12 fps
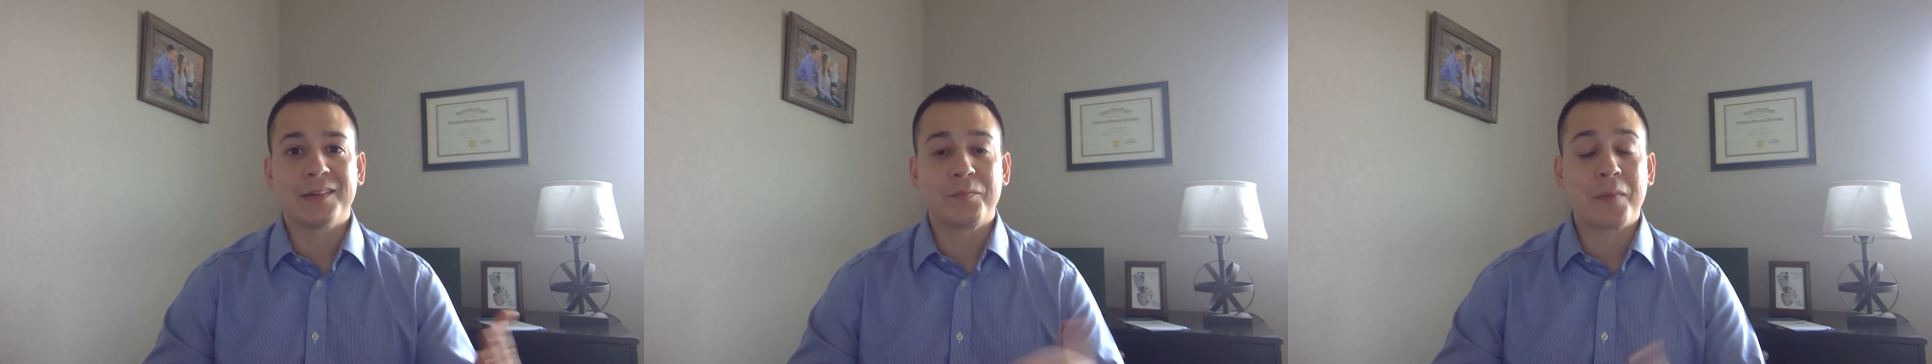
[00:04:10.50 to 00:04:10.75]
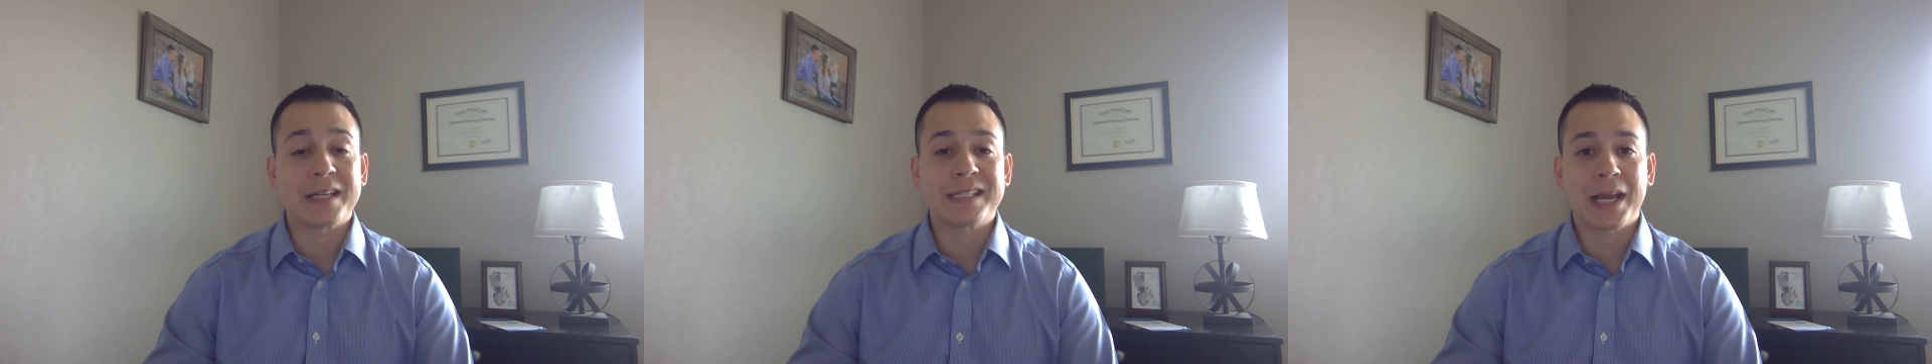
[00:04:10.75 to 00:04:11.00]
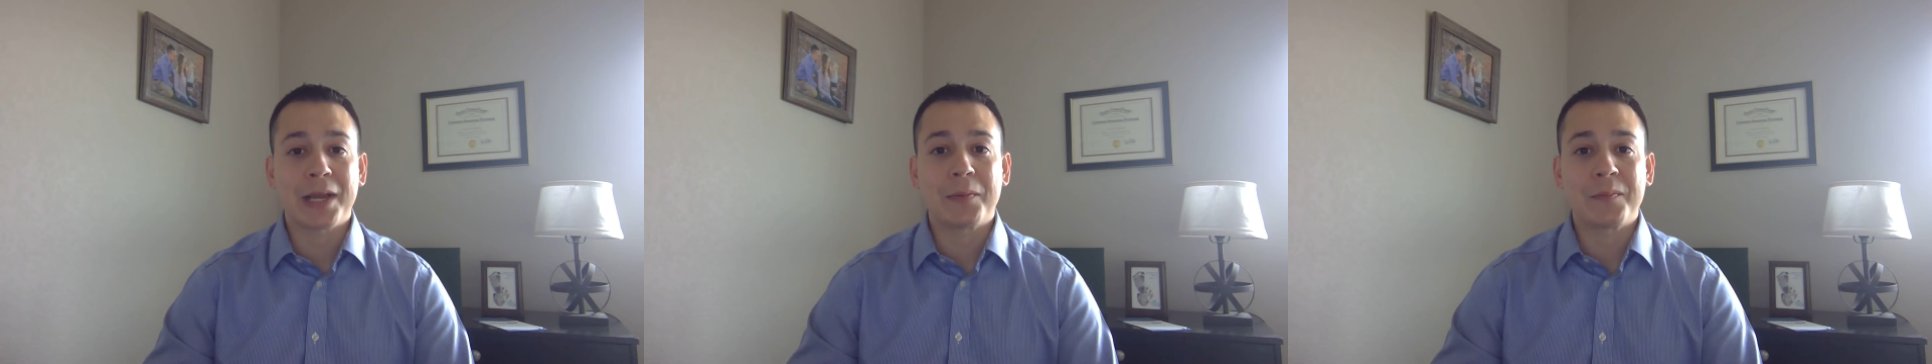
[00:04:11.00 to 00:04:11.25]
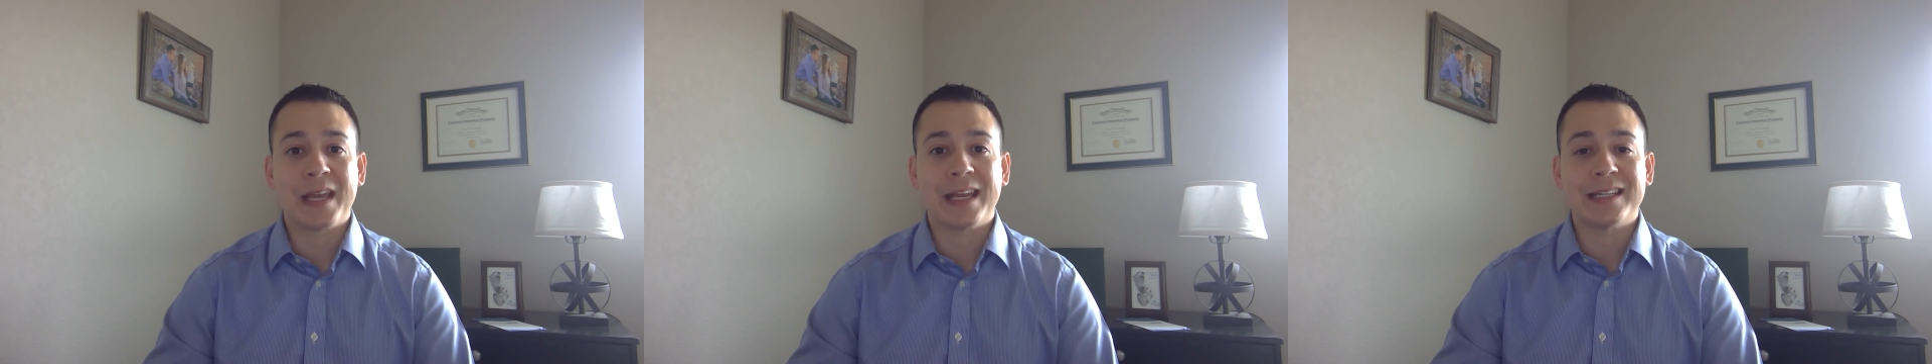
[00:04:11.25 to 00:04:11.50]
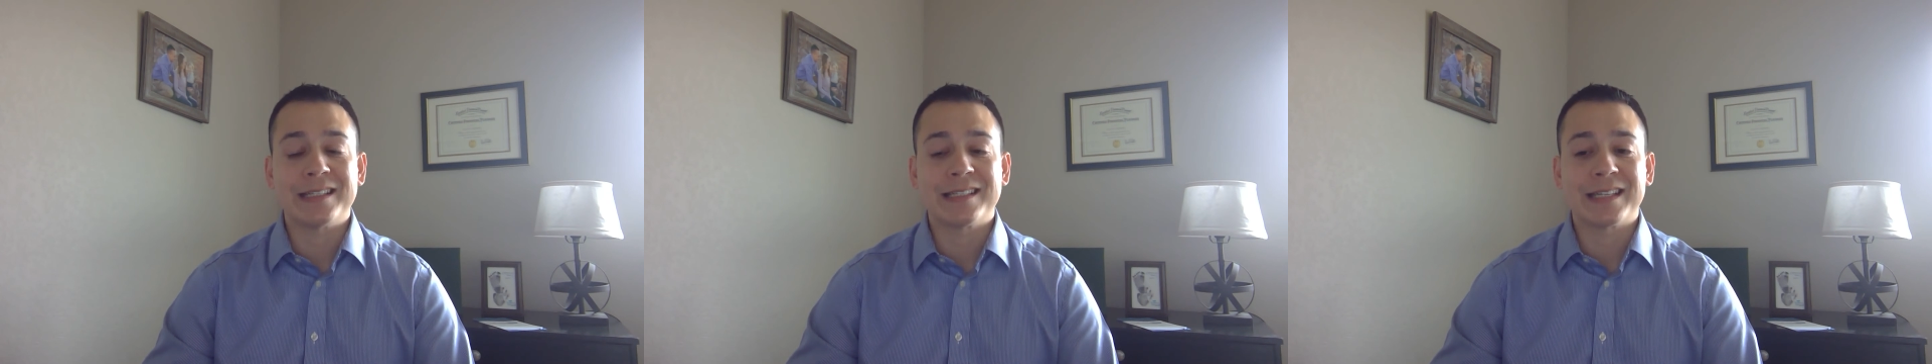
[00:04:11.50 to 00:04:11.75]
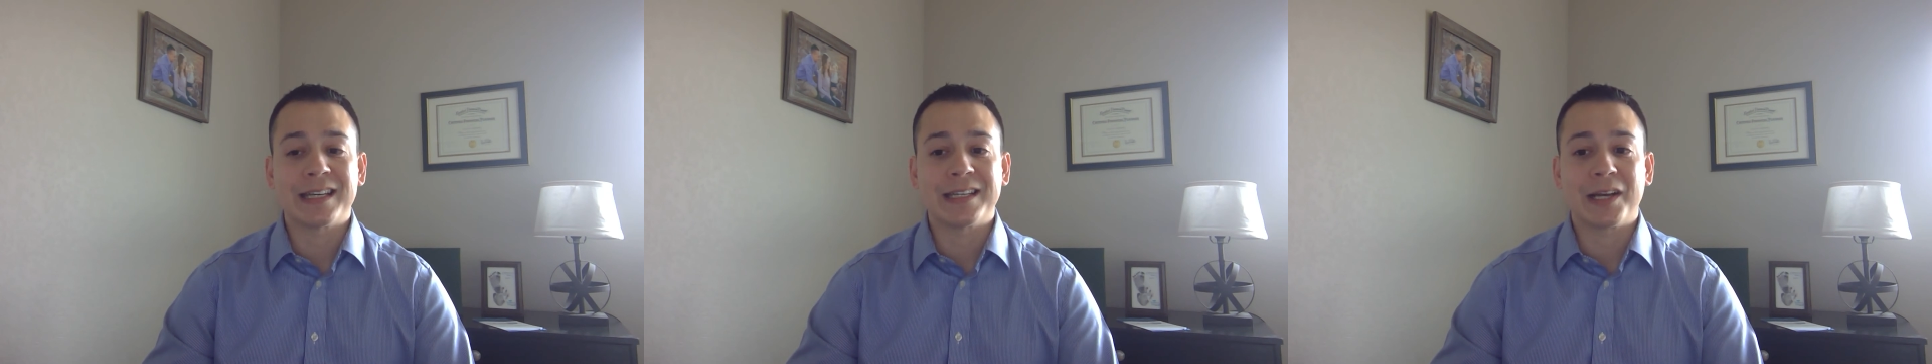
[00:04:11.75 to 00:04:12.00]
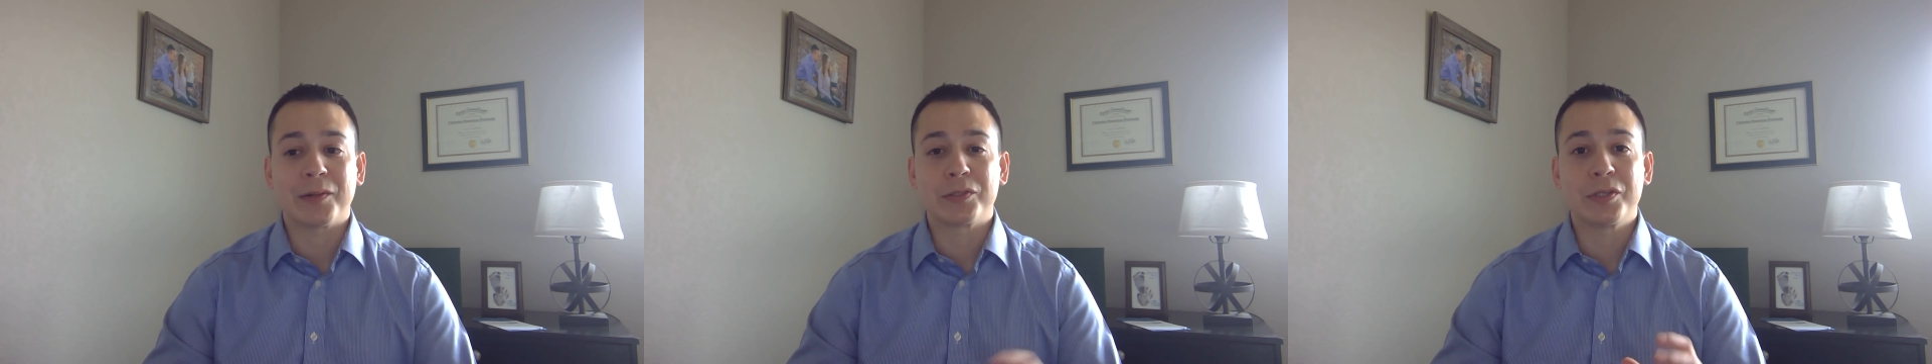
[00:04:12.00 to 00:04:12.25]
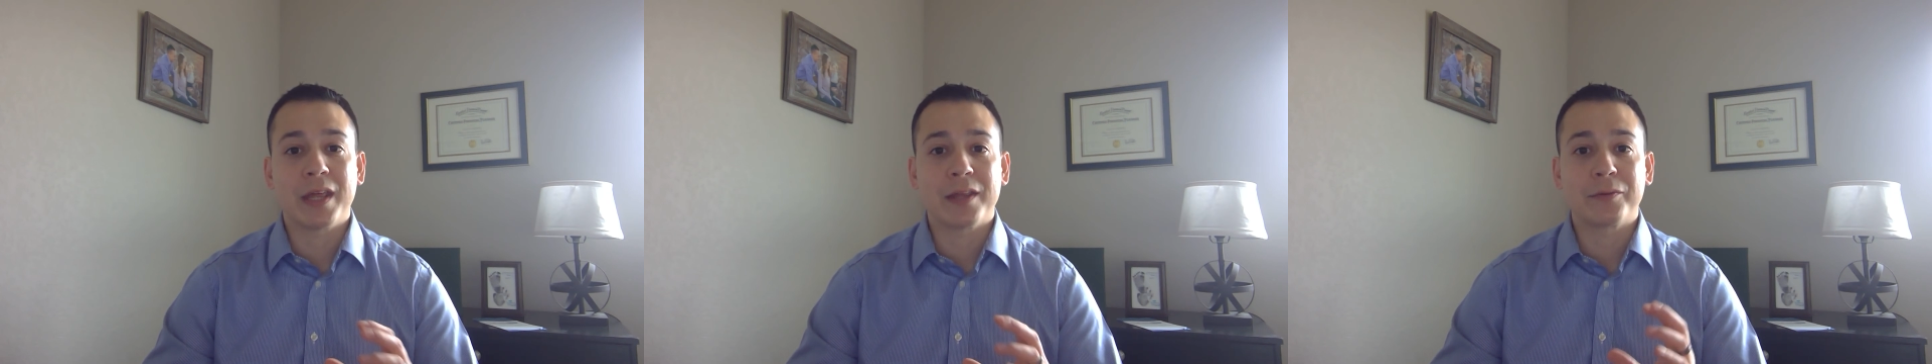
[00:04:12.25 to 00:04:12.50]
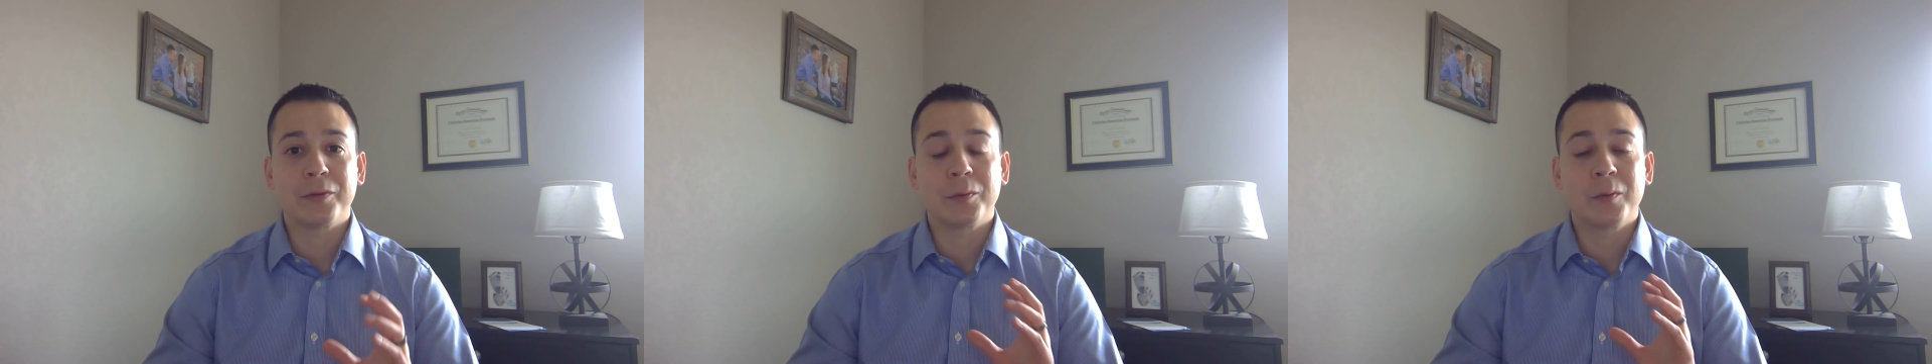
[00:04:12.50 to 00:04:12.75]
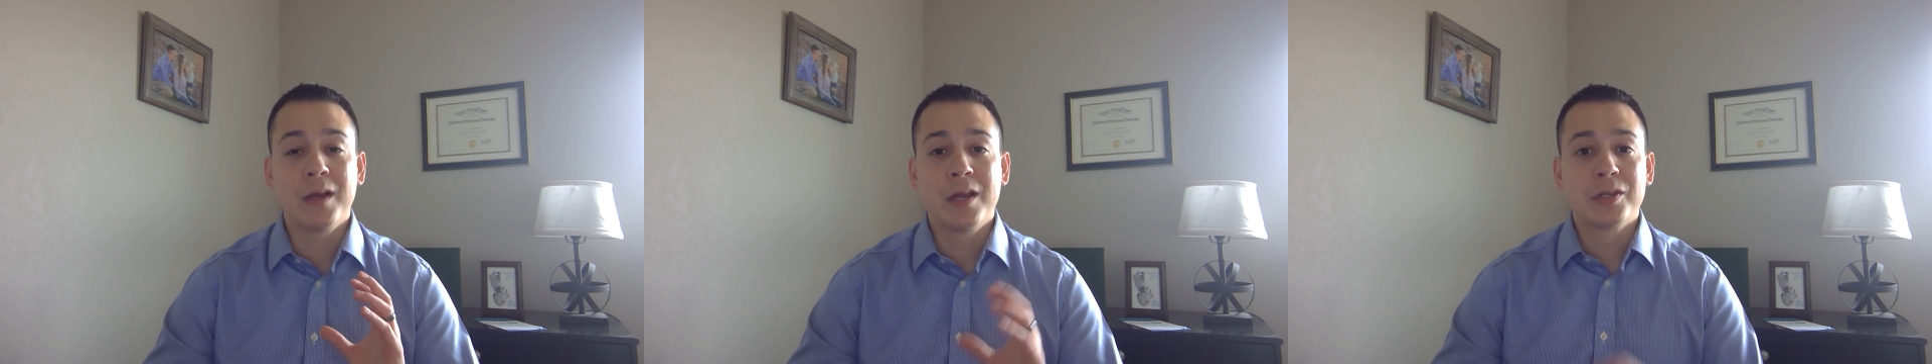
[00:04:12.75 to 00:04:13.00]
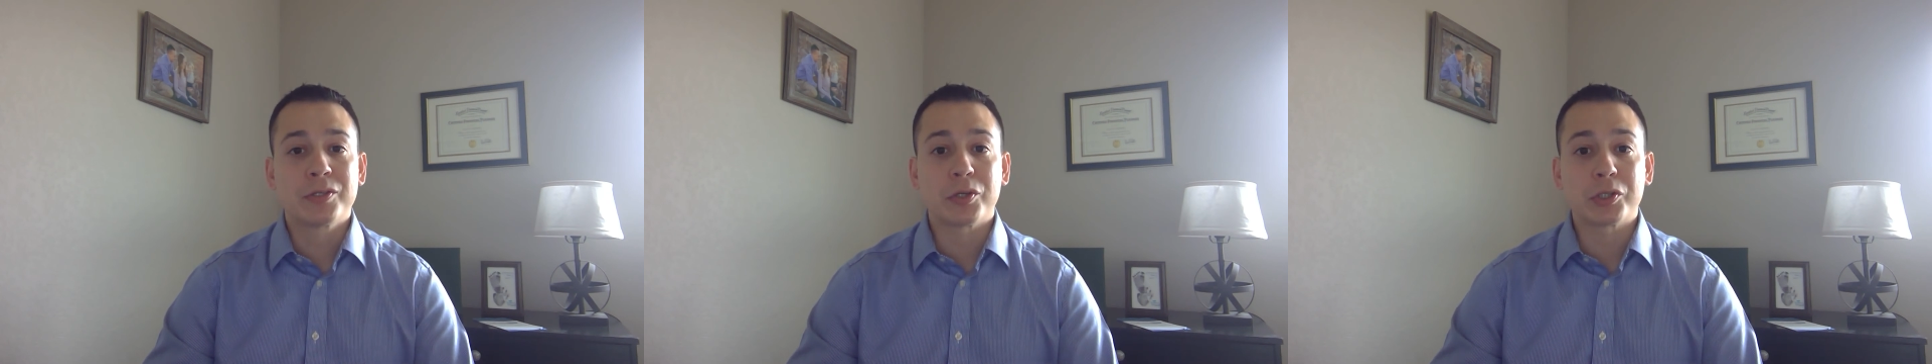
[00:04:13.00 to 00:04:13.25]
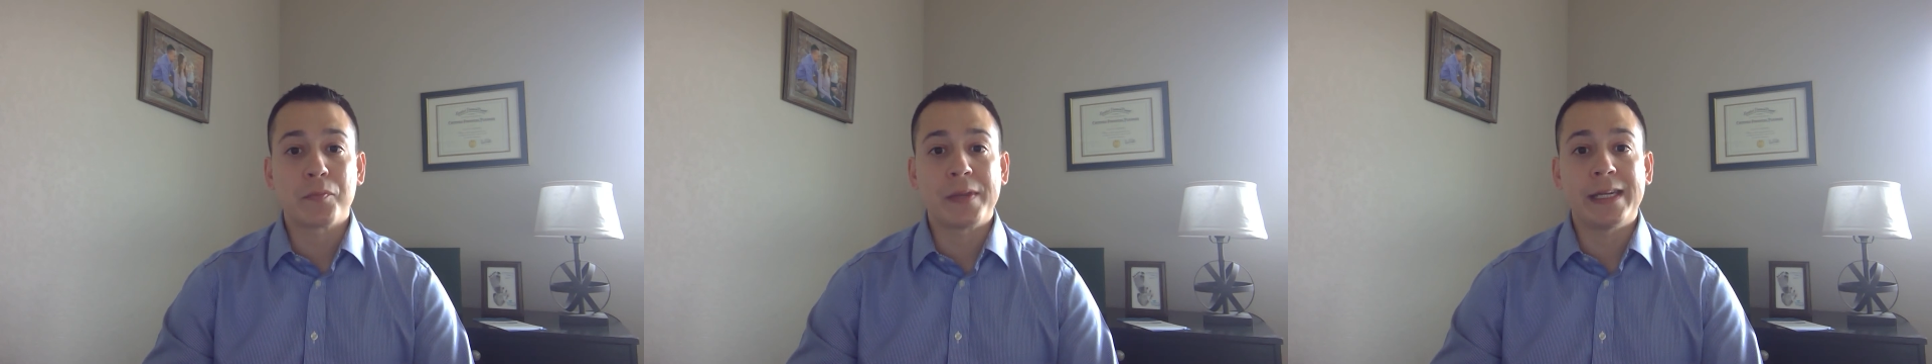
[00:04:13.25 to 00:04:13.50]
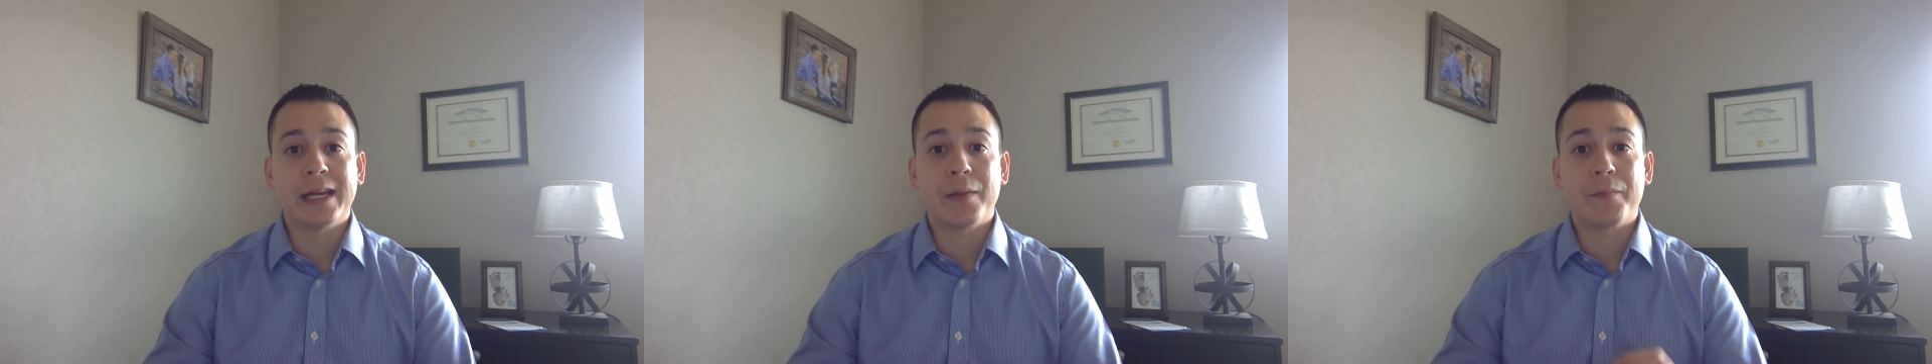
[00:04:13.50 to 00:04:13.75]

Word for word: my time, and I'll do that through social media.